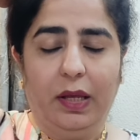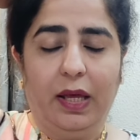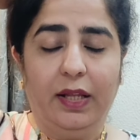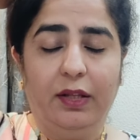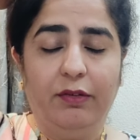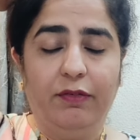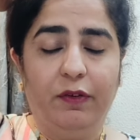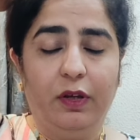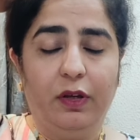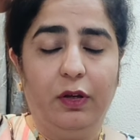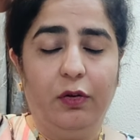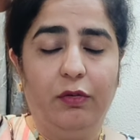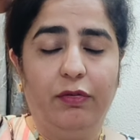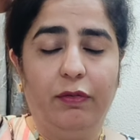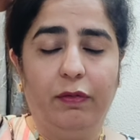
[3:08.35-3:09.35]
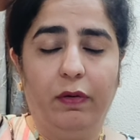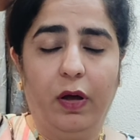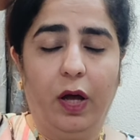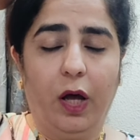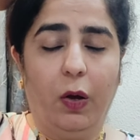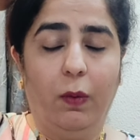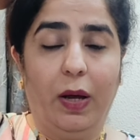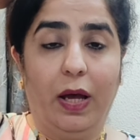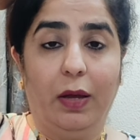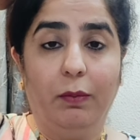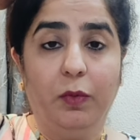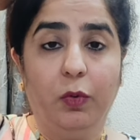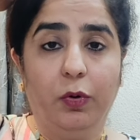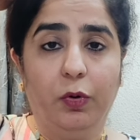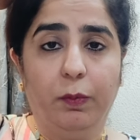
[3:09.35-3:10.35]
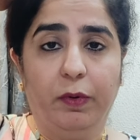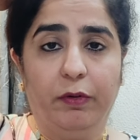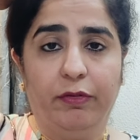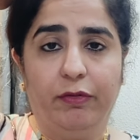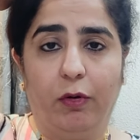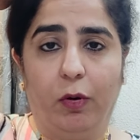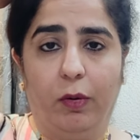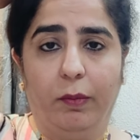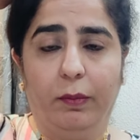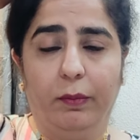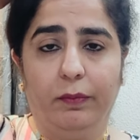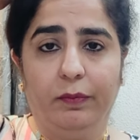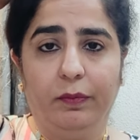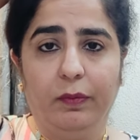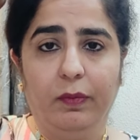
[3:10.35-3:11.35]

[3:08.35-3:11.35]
and the fear of how I'm going to perform,